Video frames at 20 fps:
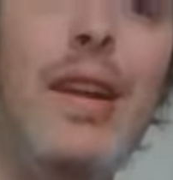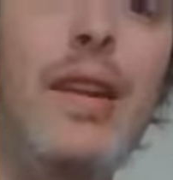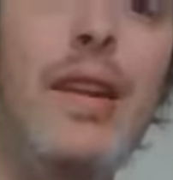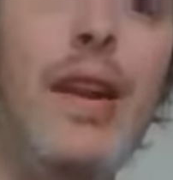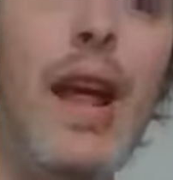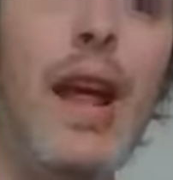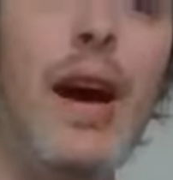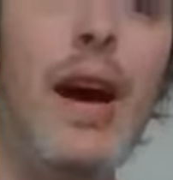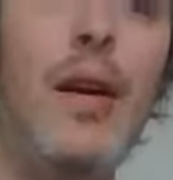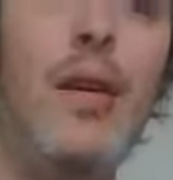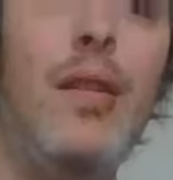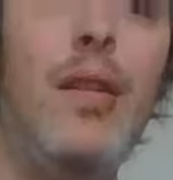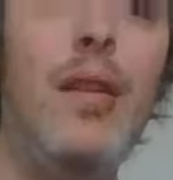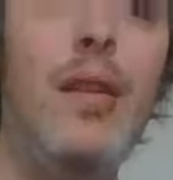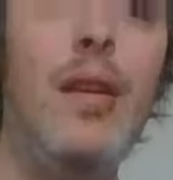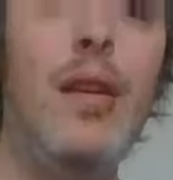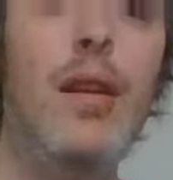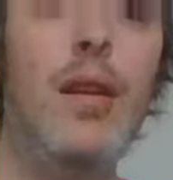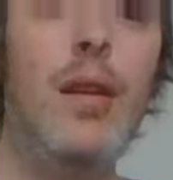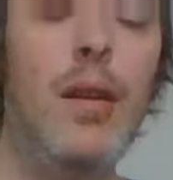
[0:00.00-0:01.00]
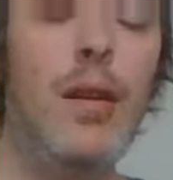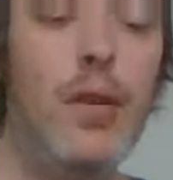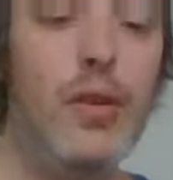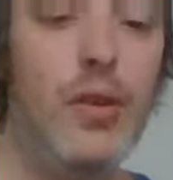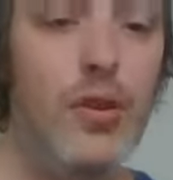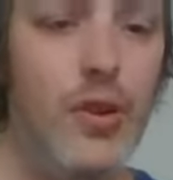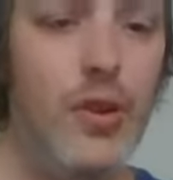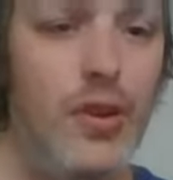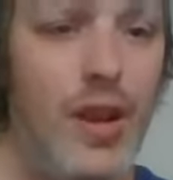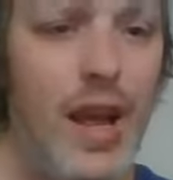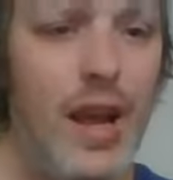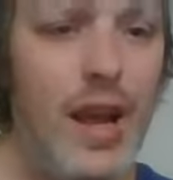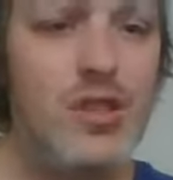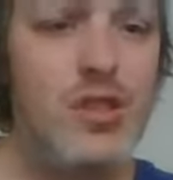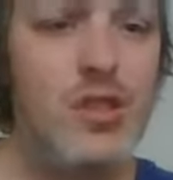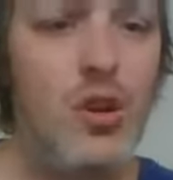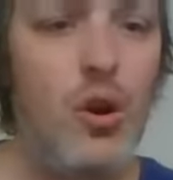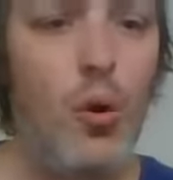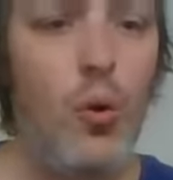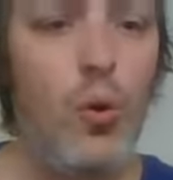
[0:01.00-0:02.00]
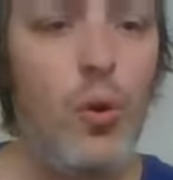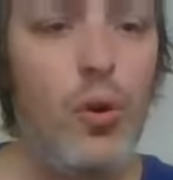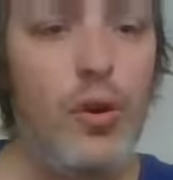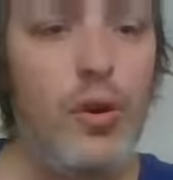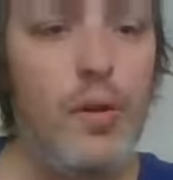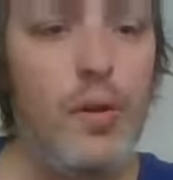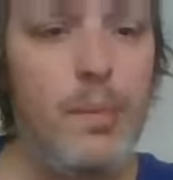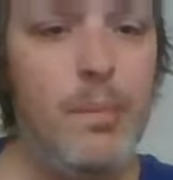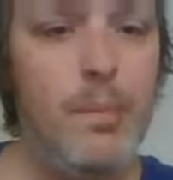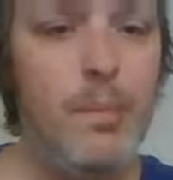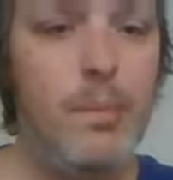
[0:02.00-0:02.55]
Now, your next chord